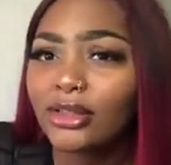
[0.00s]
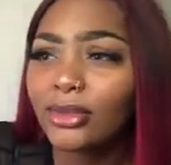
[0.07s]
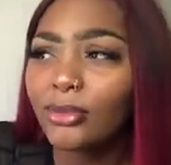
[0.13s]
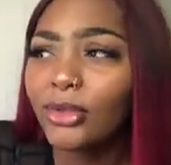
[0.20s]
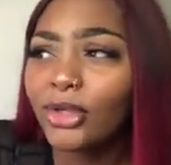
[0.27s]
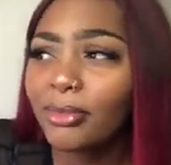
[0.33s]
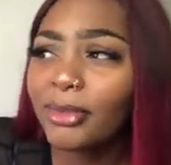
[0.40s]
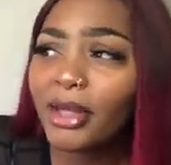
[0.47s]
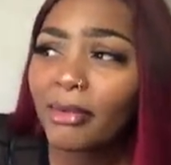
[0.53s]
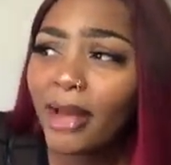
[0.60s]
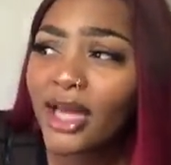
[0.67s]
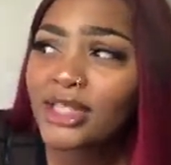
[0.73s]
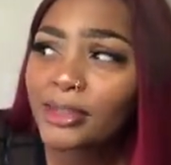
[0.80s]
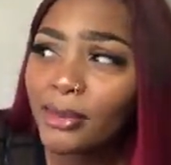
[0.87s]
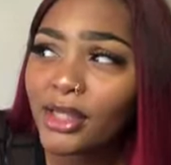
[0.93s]
What do you mean
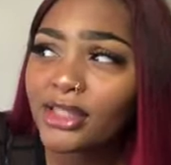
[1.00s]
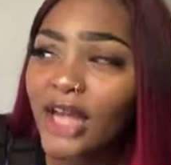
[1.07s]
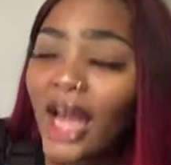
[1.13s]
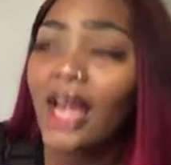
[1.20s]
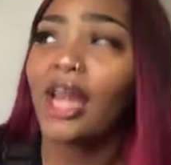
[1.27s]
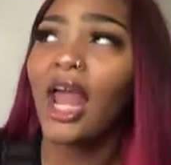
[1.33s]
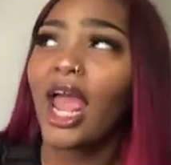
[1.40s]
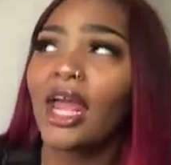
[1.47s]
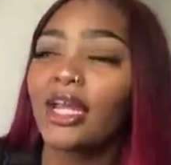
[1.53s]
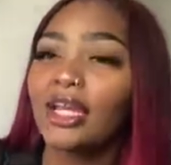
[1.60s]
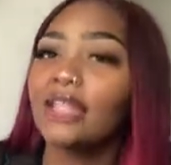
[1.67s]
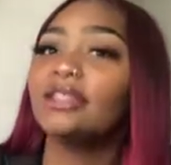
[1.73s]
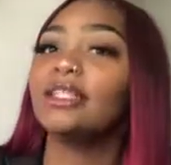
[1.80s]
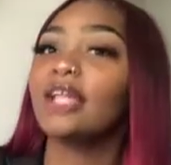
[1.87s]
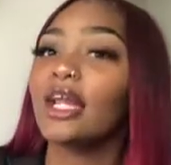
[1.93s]
my speech?
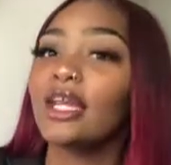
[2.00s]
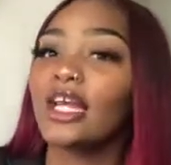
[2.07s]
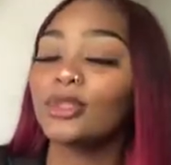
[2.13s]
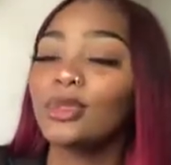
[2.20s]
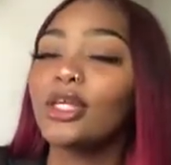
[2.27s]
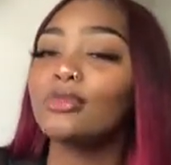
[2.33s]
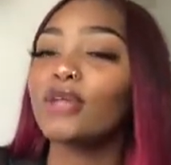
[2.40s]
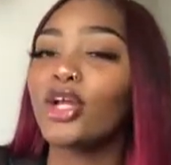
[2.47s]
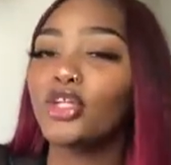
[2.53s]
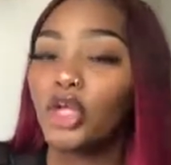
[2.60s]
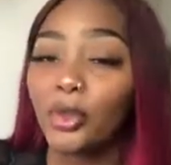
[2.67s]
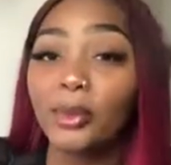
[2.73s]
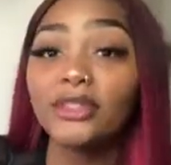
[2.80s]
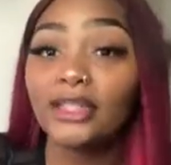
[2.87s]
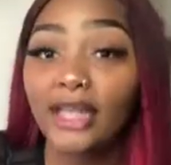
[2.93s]
Isn't that next week? He's like,
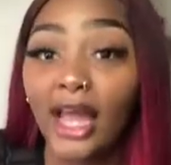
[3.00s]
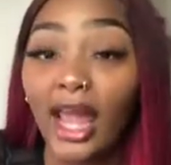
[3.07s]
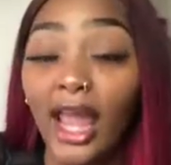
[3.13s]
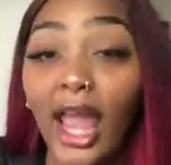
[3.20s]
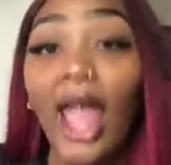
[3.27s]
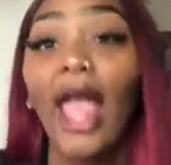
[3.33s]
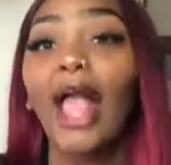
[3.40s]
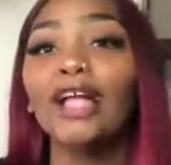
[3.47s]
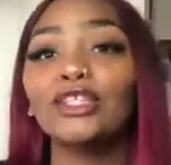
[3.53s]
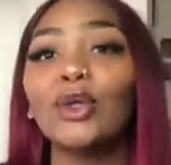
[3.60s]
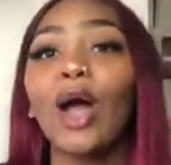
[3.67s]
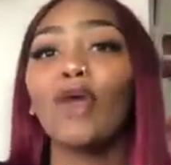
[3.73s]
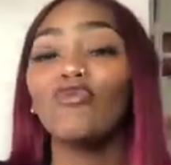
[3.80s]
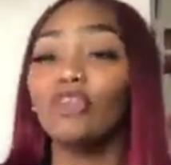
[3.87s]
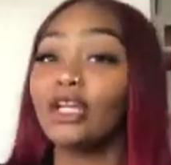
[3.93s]
no, it's today. And so
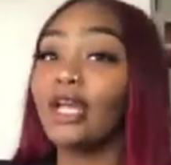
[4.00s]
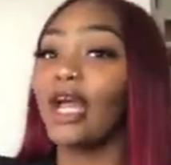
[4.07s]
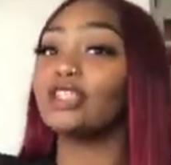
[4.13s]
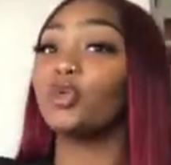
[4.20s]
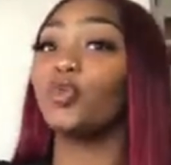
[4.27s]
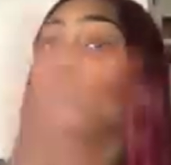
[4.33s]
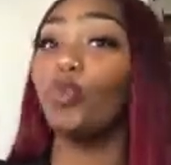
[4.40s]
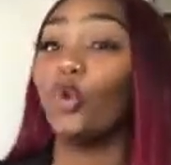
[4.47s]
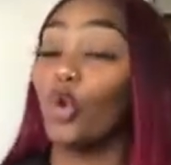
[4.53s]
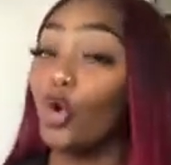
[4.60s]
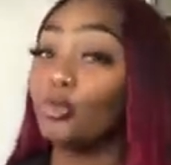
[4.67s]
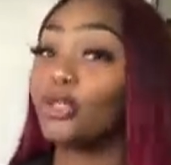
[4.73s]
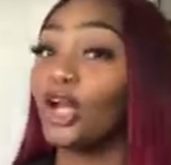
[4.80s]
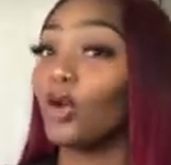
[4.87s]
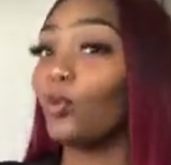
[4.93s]
I really had to go
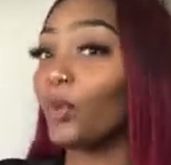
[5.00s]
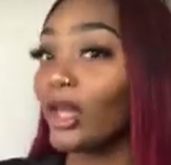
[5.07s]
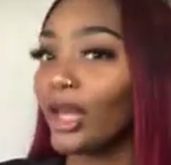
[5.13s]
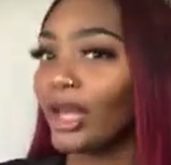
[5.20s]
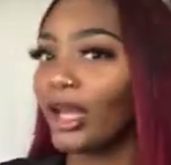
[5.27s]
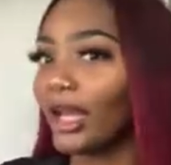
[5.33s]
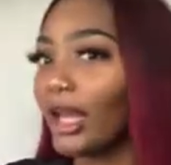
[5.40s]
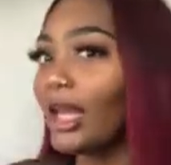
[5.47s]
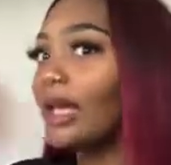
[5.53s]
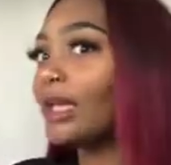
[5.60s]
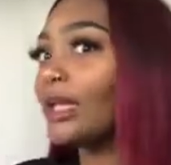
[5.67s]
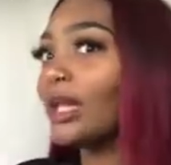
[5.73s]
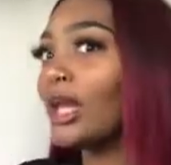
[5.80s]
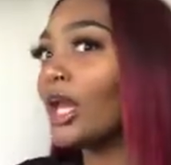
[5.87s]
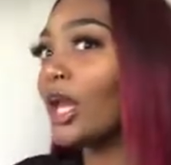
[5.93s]
up there and wing it,
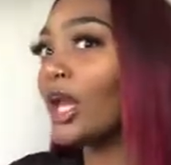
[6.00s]
and